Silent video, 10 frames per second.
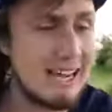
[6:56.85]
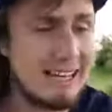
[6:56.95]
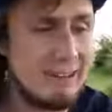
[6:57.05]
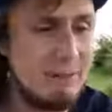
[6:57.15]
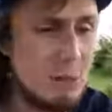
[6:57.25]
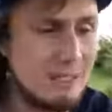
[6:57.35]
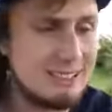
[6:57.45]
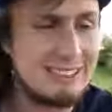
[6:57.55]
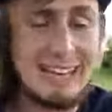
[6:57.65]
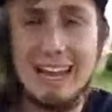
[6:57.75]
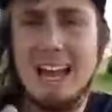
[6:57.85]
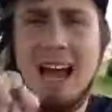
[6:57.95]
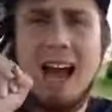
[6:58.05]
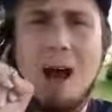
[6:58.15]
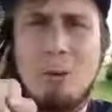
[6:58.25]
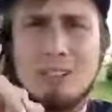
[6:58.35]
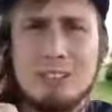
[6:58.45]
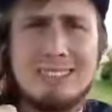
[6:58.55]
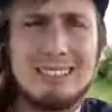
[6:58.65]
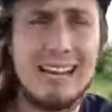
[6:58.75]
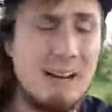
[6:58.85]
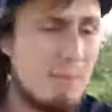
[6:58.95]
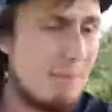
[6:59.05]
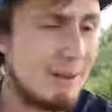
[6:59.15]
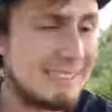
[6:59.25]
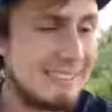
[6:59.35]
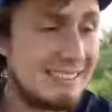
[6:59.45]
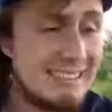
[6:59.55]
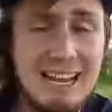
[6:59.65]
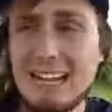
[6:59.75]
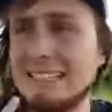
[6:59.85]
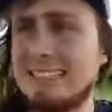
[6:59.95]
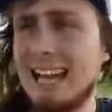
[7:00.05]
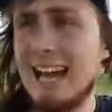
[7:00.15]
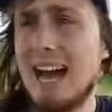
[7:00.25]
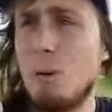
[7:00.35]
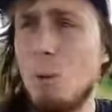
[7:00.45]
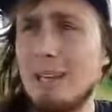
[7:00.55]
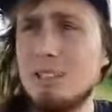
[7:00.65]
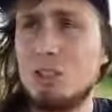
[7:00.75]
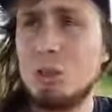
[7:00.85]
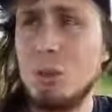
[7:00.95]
Like if you want to say, I want to excel in my business, say I want to